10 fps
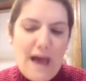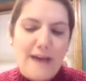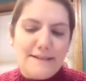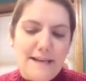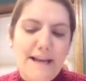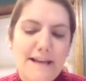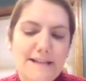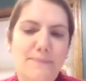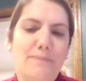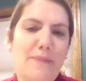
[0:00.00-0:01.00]

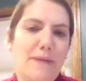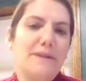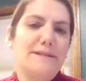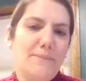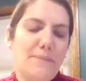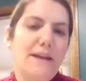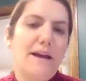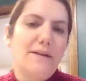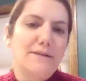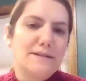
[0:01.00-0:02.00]
is, but maybe something
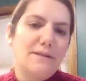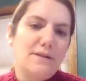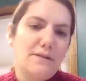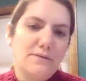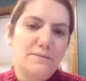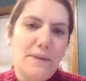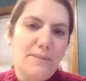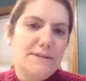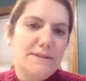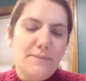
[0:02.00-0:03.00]
else,
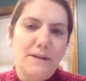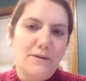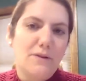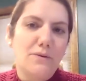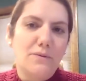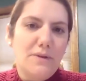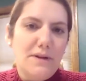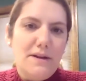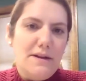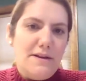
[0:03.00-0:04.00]
maybe something new,
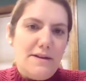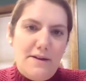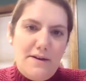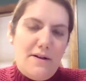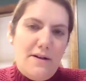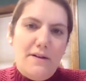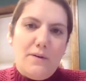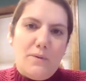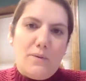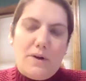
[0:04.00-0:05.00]

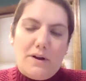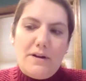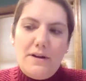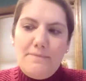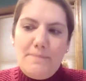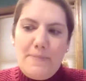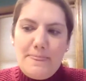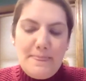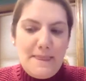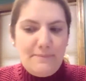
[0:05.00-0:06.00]
or
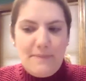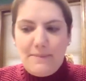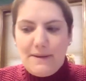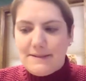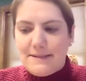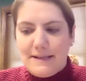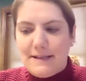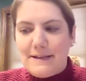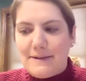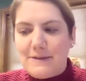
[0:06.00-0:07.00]
maybe it's
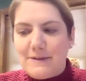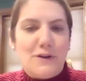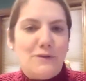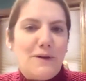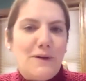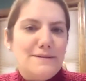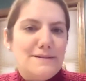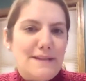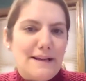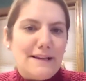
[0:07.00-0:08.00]
you turn right
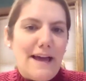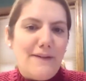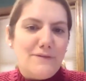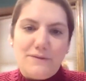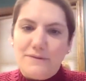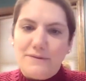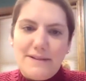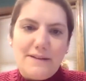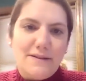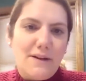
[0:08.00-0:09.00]
instead of left, or
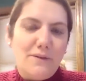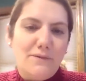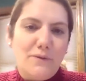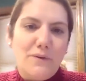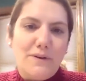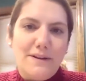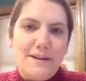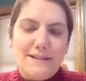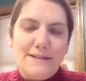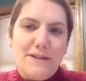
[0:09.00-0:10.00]
instead of going forward.
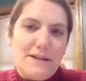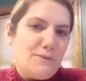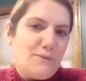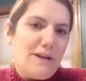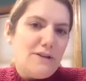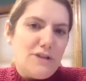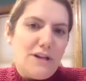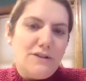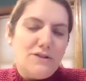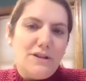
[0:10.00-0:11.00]
It's a way to
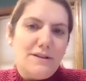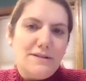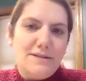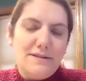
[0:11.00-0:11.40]
change things.